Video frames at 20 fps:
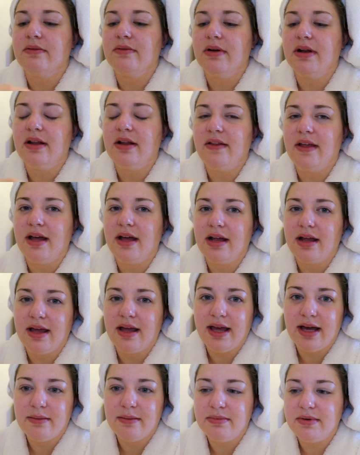like right on the
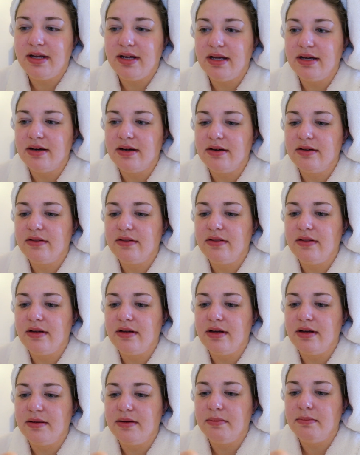end cap near
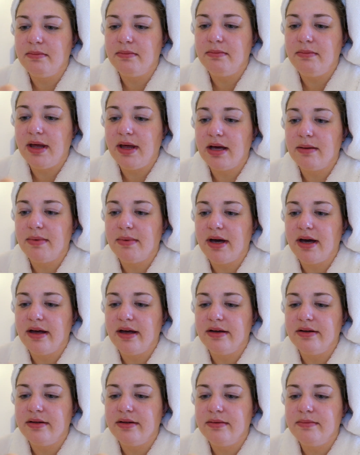the makeup
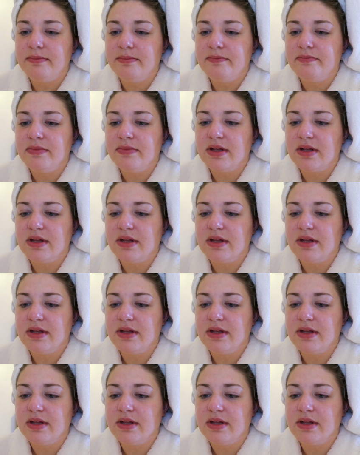aisle.